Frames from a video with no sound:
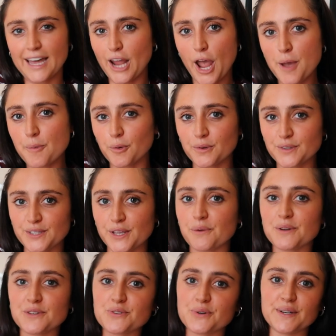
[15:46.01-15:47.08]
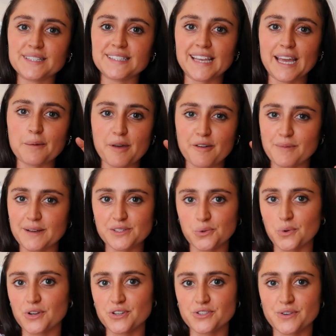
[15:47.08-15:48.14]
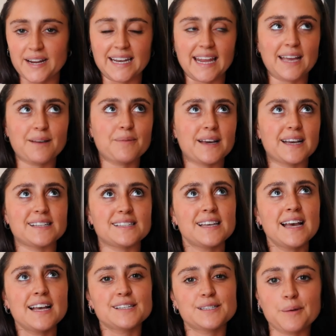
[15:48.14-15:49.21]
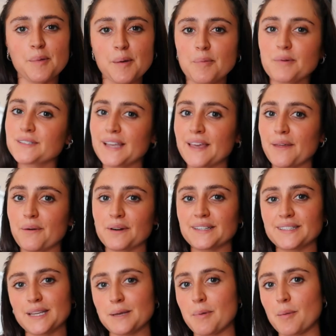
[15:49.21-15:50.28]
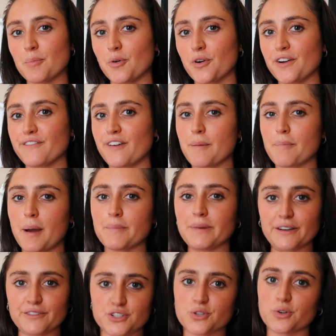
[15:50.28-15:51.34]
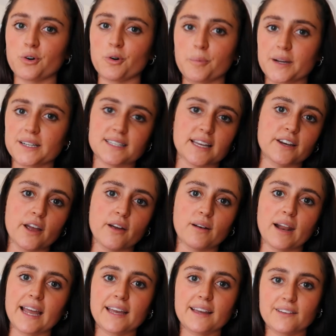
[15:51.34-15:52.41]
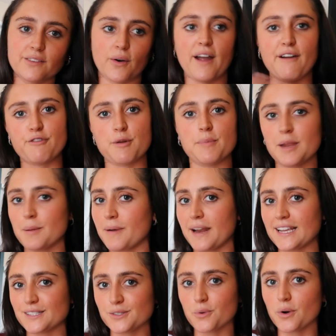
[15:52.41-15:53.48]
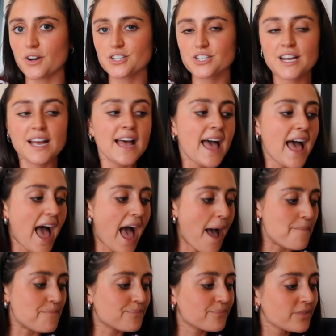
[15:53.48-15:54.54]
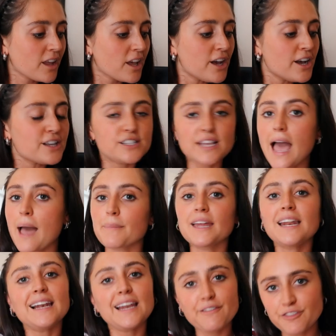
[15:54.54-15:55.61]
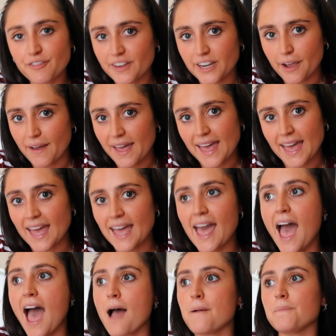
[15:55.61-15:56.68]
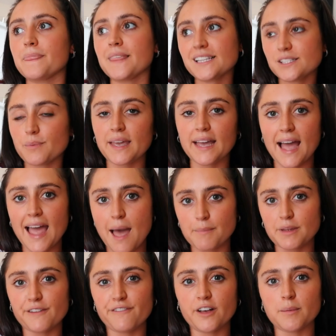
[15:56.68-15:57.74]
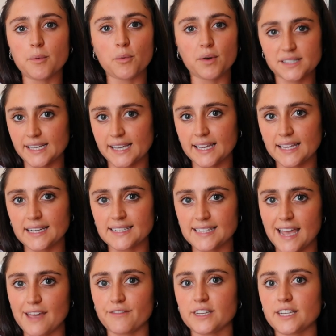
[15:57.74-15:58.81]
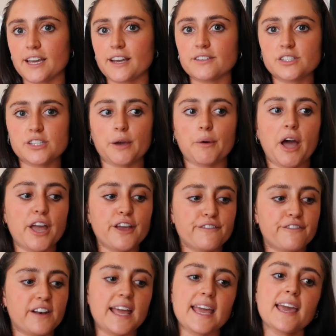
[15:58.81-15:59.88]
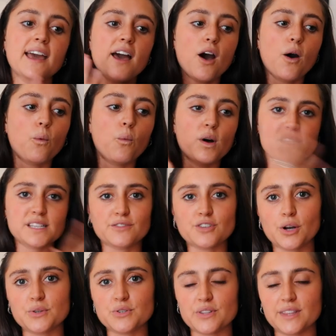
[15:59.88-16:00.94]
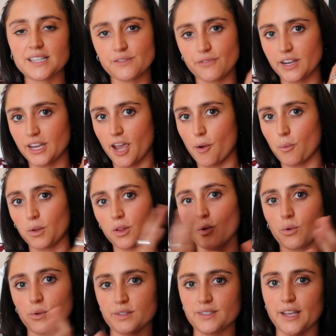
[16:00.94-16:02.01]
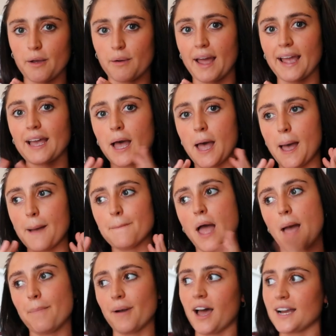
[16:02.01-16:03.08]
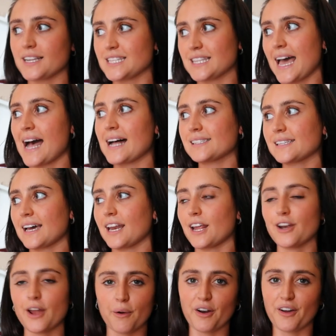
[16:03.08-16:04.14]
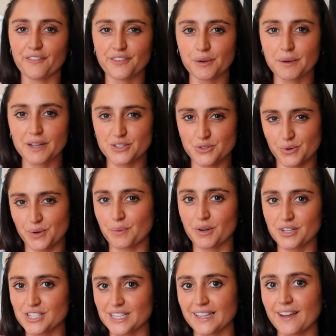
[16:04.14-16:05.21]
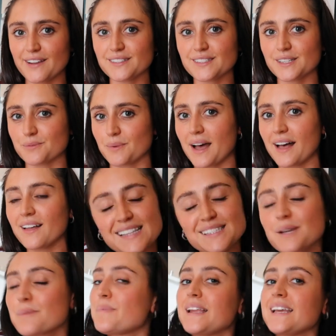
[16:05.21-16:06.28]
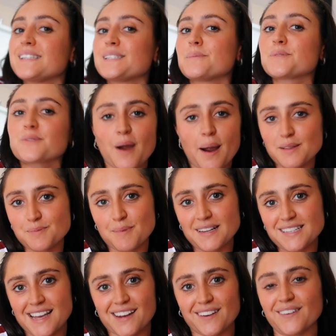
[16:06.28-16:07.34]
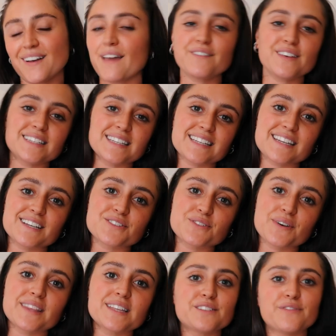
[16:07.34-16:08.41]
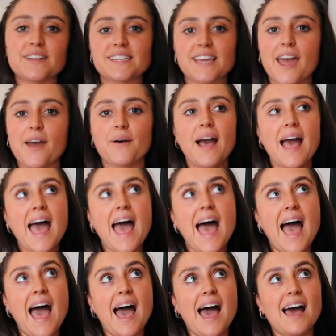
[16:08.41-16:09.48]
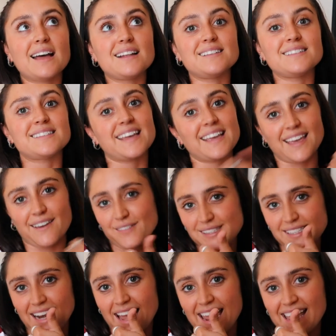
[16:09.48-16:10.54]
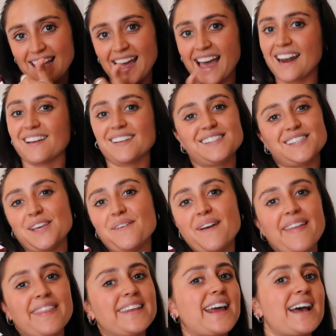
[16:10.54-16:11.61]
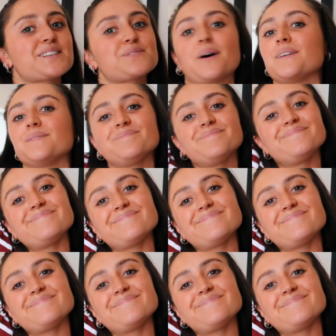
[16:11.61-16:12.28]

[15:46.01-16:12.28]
And I hope also you enjoyed seeing a bit of my squash training, because some people say they want to see a bit more of it, but I'm never sure, because I know like not everybody plays squash. So yeah, I'm gonna leave the video here, and this week I am gonna film a what I eat in a day video, so hopefully what I've told this video will also like apply to that, and I know a lot of you enjoy watching those as well. Please subscribe to my channel if you did enjoy this video, and give it a like, and I'll see you in the next one.